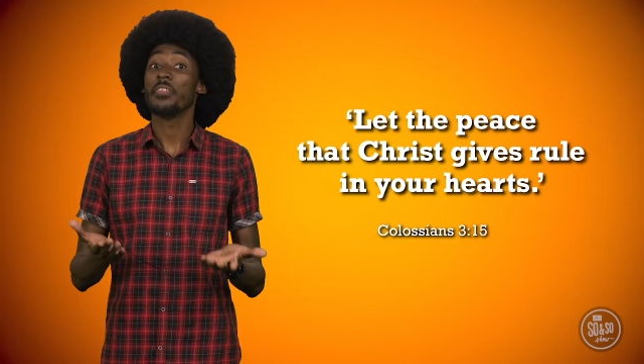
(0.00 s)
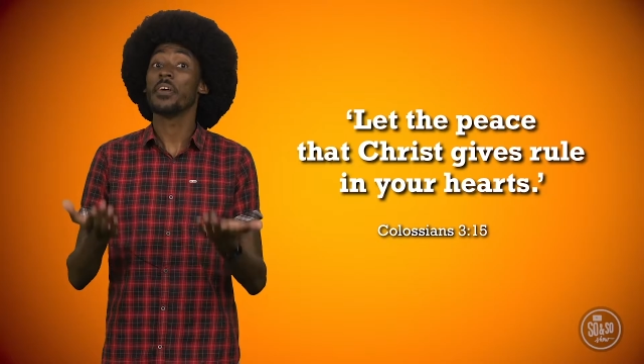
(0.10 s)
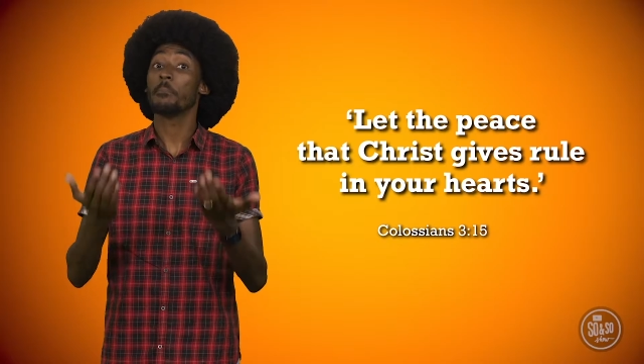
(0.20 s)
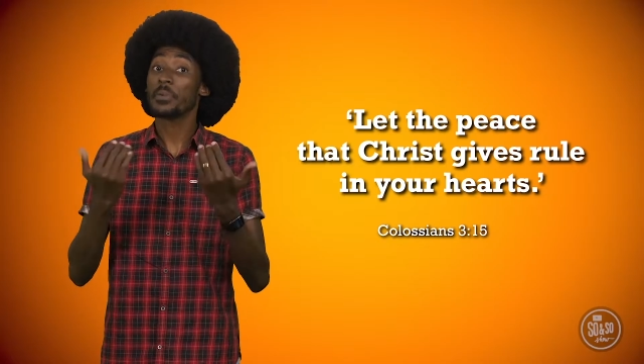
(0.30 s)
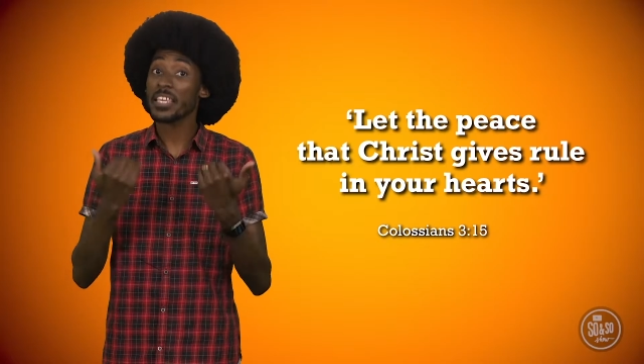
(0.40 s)

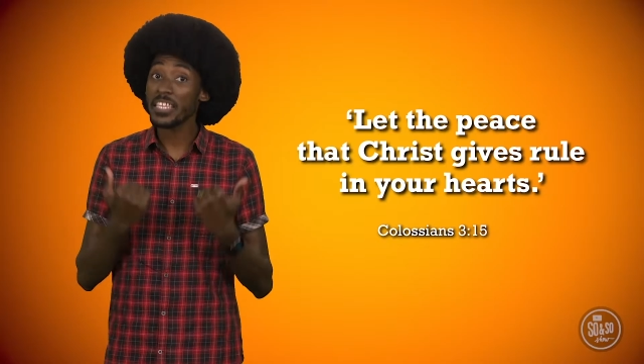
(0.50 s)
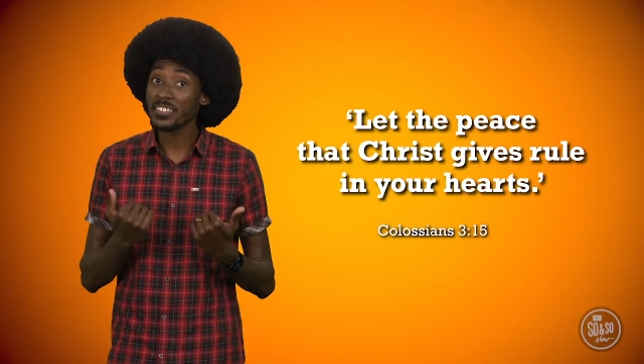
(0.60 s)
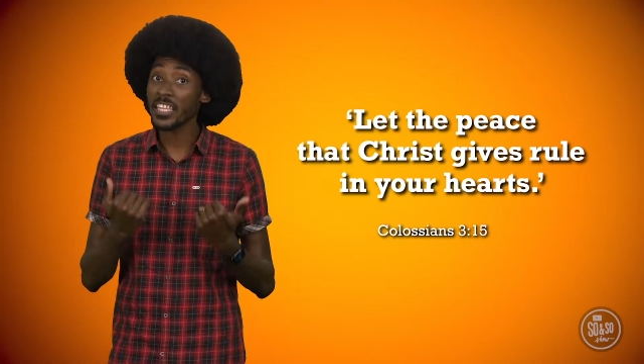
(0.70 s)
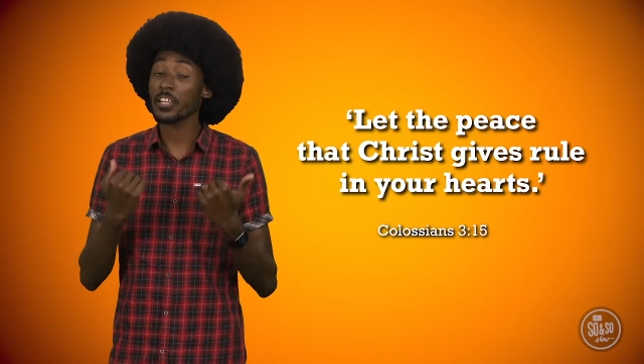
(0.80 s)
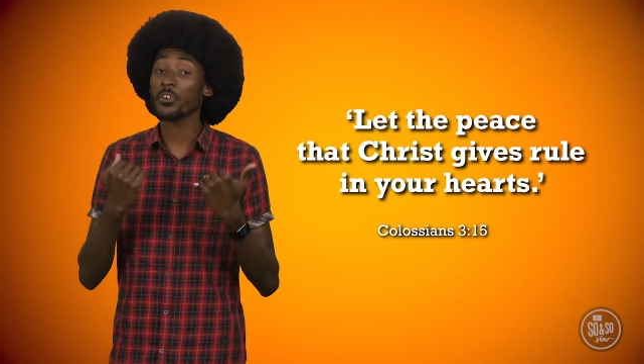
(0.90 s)
the
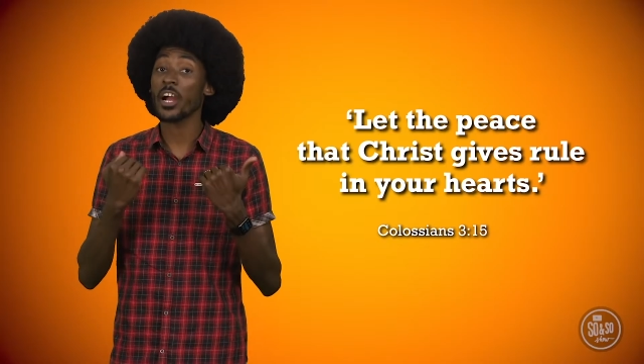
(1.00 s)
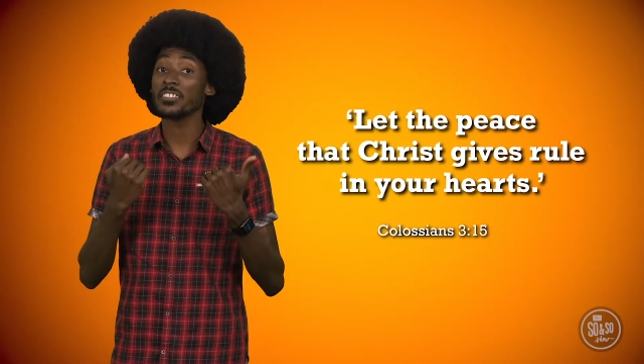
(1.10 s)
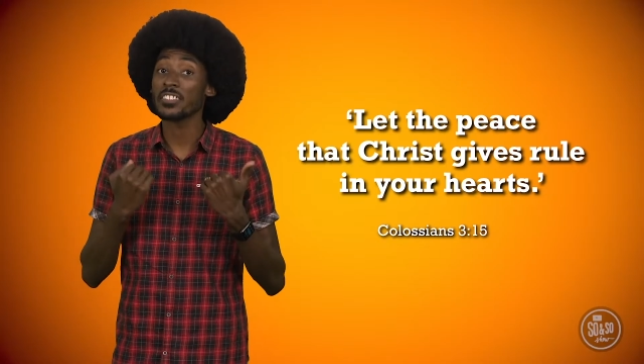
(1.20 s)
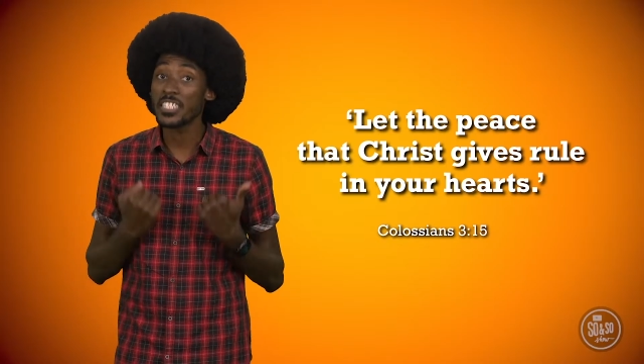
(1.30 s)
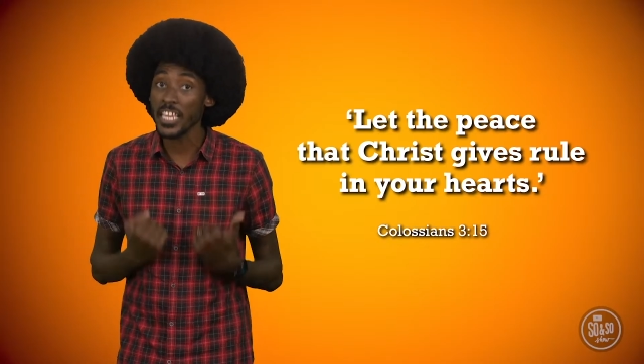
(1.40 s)
peace that
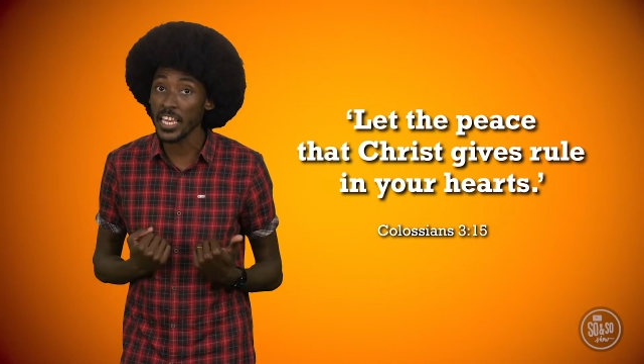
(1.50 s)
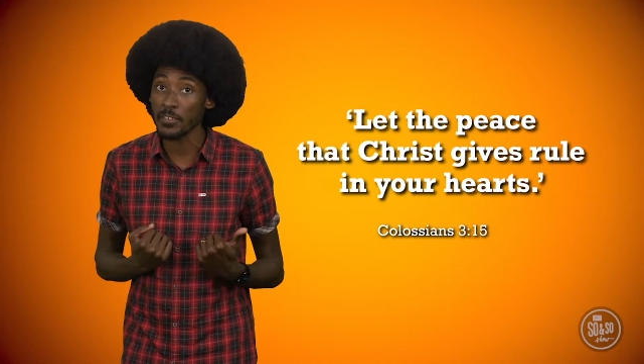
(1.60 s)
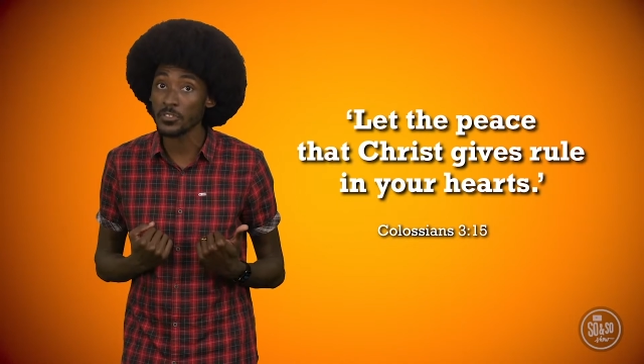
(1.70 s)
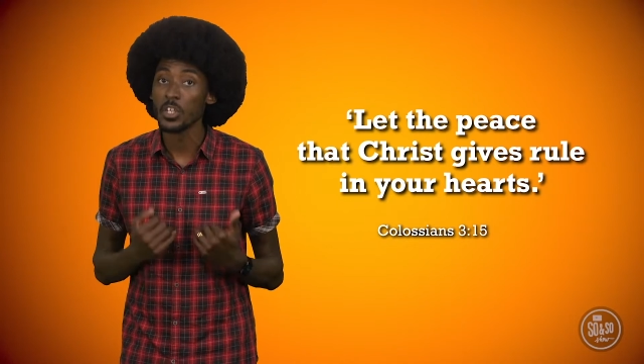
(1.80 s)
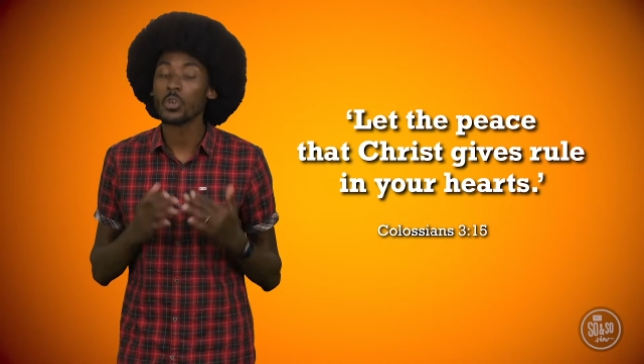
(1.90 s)
Christ
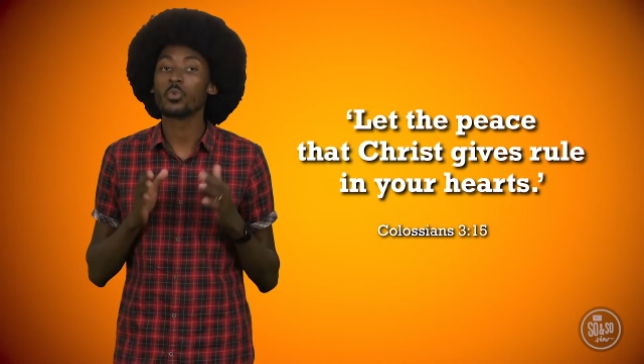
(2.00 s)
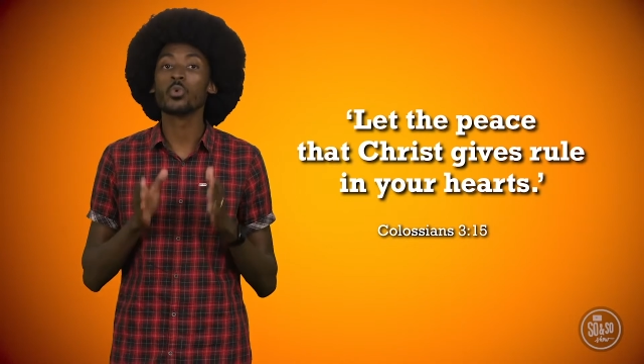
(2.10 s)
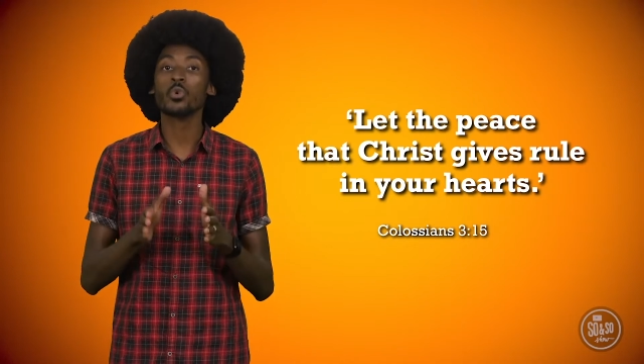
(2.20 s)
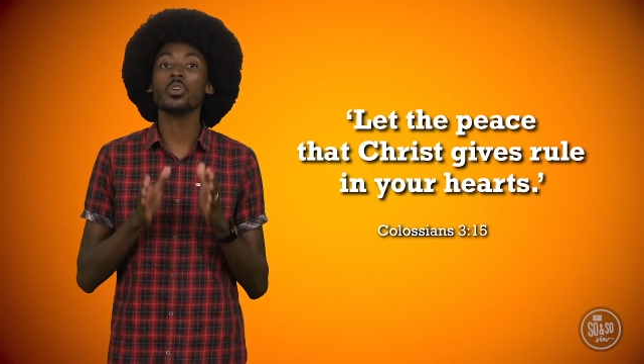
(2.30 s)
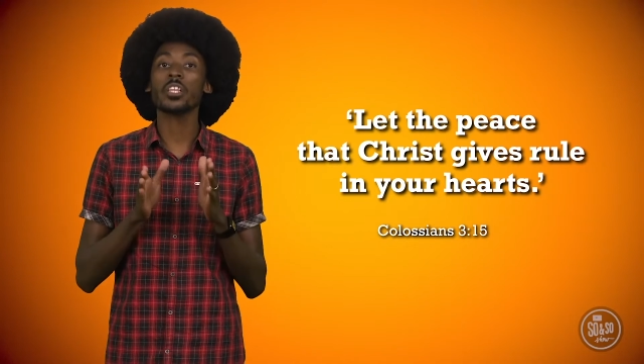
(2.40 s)
gives
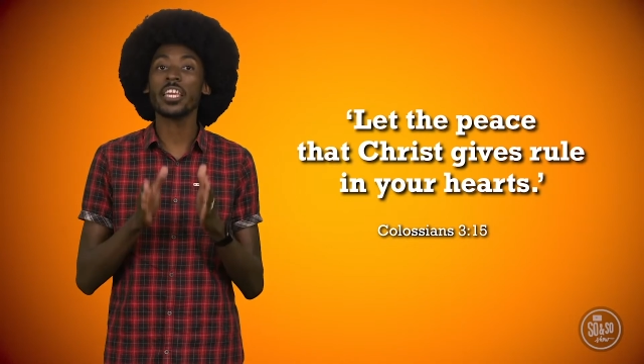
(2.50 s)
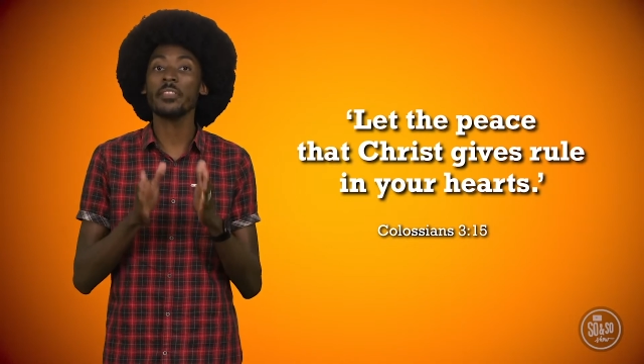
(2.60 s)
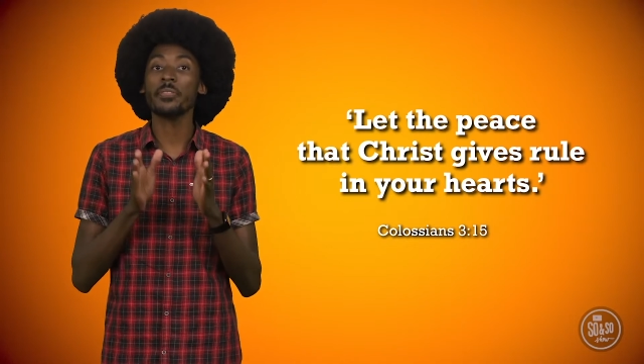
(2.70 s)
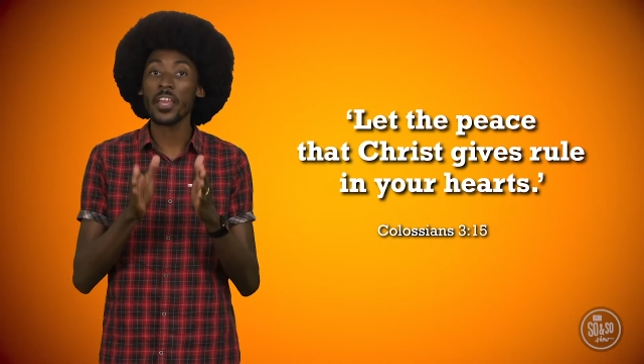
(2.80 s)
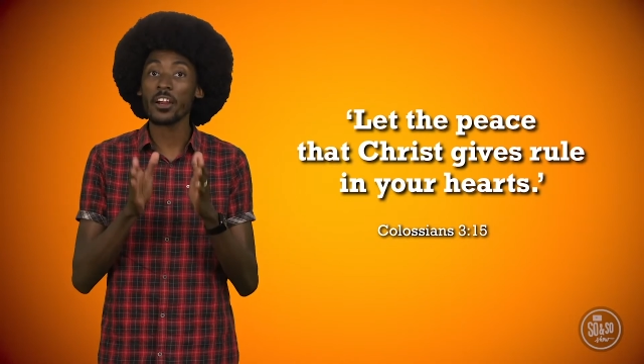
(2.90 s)
rule
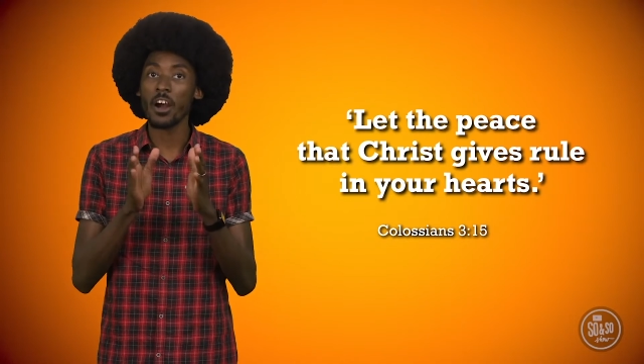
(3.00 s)
in their